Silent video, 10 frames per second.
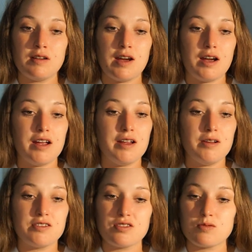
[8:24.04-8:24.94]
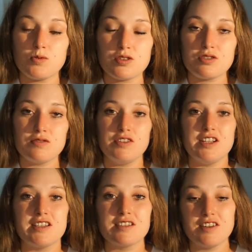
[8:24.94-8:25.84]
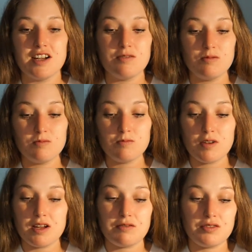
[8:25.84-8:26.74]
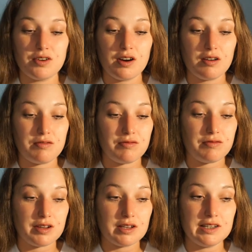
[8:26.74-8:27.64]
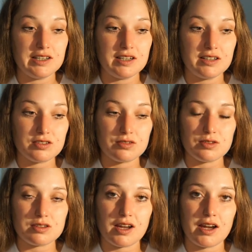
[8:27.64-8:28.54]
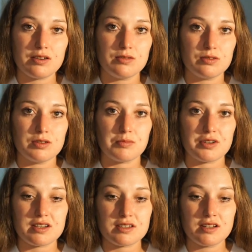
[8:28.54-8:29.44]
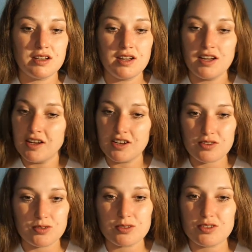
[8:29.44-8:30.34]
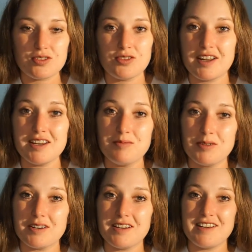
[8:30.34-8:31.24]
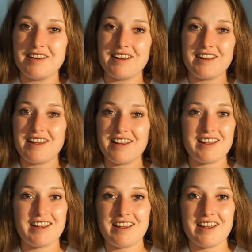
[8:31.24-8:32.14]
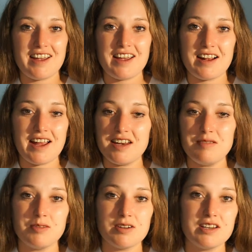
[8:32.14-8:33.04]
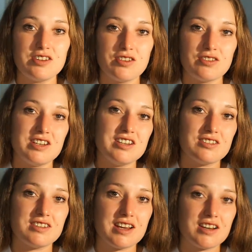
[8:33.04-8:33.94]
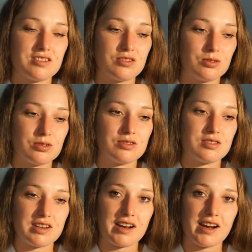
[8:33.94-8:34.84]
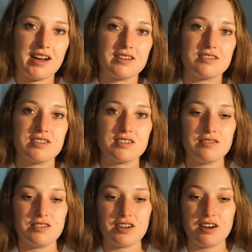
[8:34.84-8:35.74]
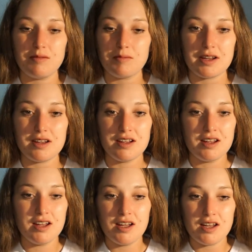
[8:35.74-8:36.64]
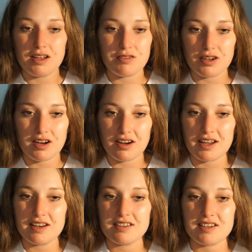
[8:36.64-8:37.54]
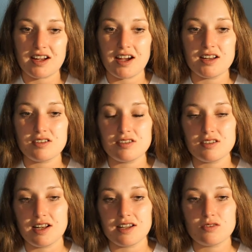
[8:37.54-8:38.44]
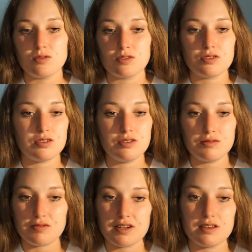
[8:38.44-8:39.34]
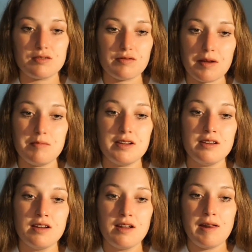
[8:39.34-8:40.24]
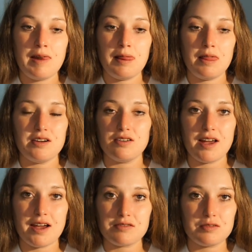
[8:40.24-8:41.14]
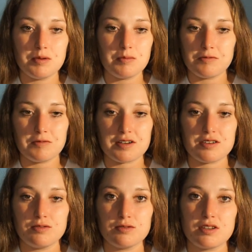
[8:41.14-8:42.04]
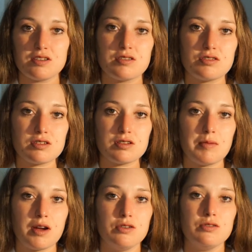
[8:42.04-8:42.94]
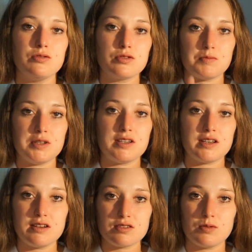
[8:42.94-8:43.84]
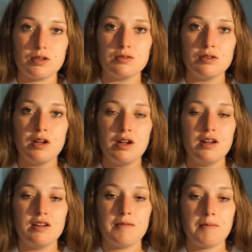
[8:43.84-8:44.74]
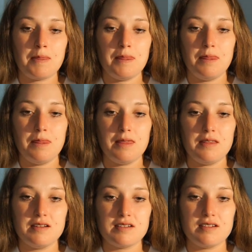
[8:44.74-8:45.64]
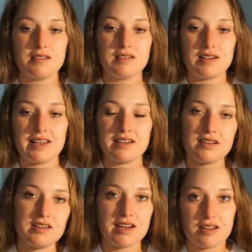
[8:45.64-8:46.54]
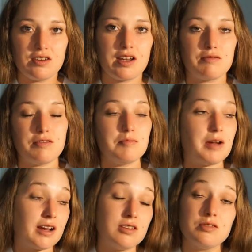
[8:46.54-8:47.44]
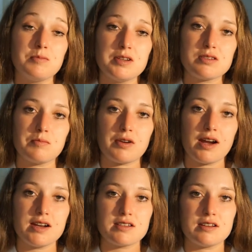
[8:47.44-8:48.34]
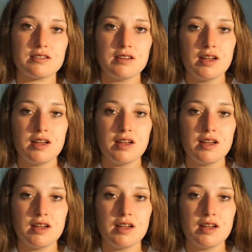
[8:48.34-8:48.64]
I just want to reiterate, if you are feeling suicidal or depressed, talk to anybody. You don't need to talk to a psychiatrist if you can't pay. If you can't get a psychiatrist, like, talk to your friends, family. They don't have to be professionals. It's just about you speaking as well. Like, yeah, you get feedback, and you'd be surprised at